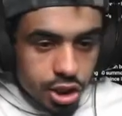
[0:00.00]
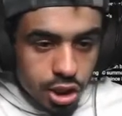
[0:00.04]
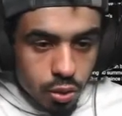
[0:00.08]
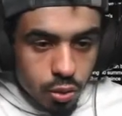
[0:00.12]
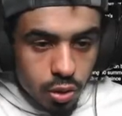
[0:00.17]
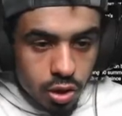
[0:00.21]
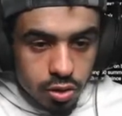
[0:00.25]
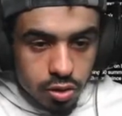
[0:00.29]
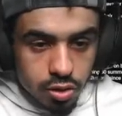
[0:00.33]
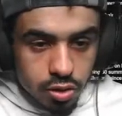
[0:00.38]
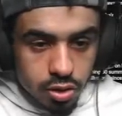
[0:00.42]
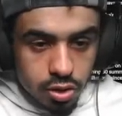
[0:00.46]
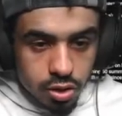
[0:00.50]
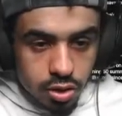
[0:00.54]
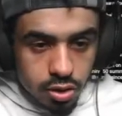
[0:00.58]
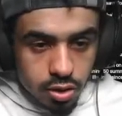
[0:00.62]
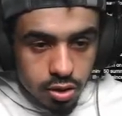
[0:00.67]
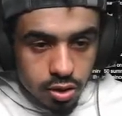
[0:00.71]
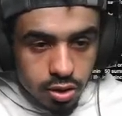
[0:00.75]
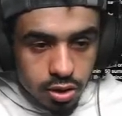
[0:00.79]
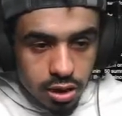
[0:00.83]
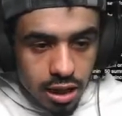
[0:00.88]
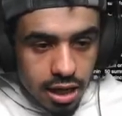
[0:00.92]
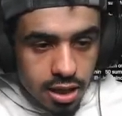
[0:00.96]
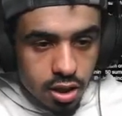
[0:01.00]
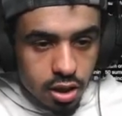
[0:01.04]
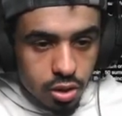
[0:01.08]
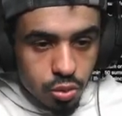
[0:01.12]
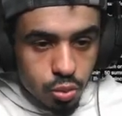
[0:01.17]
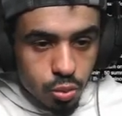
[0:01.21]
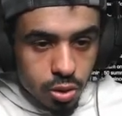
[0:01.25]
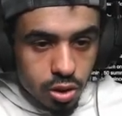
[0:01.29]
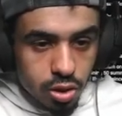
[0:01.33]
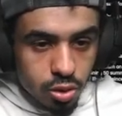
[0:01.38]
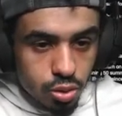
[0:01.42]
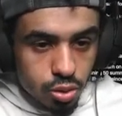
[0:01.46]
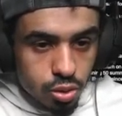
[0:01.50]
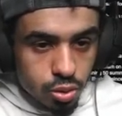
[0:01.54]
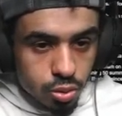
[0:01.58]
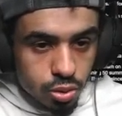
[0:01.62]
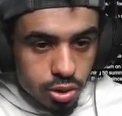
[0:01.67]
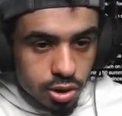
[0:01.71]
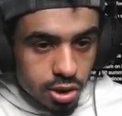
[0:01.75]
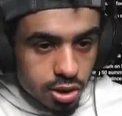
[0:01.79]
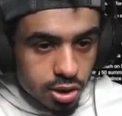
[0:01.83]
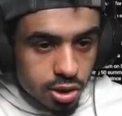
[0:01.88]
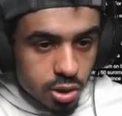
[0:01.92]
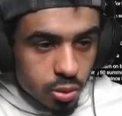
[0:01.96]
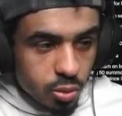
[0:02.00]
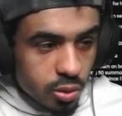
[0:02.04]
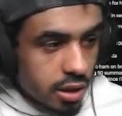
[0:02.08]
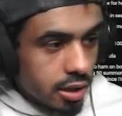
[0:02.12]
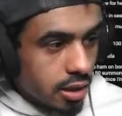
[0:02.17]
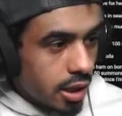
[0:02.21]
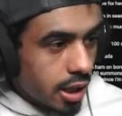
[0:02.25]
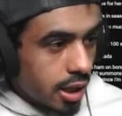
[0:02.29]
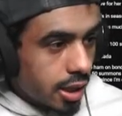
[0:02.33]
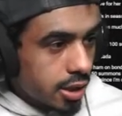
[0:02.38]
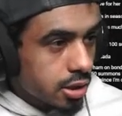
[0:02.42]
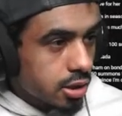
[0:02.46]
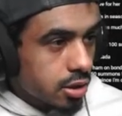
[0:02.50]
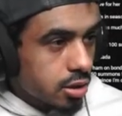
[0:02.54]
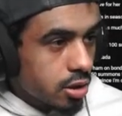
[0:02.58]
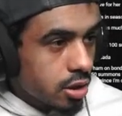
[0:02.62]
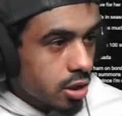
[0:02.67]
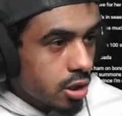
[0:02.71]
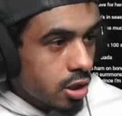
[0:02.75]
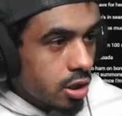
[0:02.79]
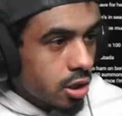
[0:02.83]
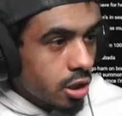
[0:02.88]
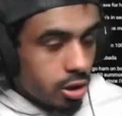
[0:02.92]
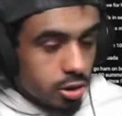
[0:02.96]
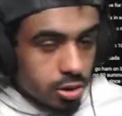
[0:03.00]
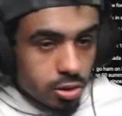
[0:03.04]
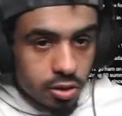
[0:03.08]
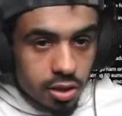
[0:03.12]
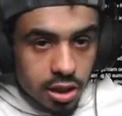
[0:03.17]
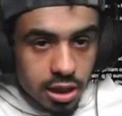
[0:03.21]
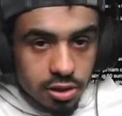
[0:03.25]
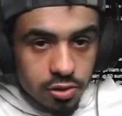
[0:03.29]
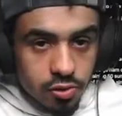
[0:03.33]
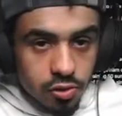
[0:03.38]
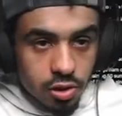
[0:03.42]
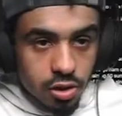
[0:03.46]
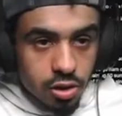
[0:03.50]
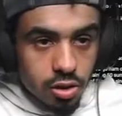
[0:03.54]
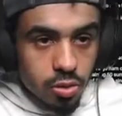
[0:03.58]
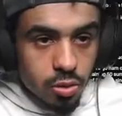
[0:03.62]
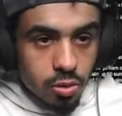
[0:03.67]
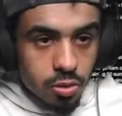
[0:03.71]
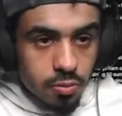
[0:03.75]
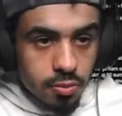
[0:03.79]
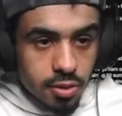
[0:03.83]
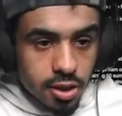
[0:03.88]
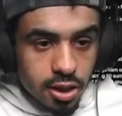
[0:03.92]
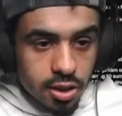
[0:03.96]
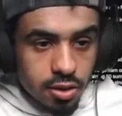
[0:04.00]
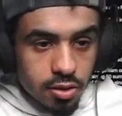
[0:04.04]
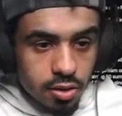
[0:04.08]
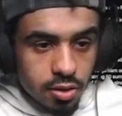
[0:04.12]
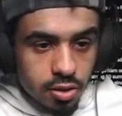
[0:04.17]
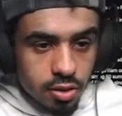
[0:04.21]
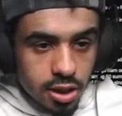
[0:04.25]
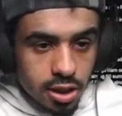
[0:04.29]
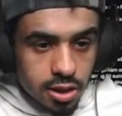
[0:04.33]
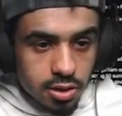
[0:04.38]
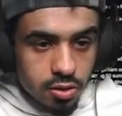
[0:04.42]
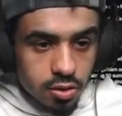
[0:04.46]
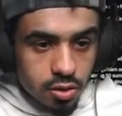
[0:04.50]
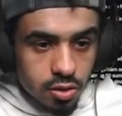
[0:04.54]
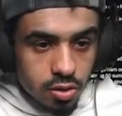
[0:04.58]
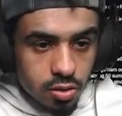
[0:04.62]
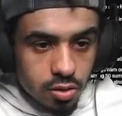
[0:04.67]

our target. We got to 61 likes. So that's really good, man. That's really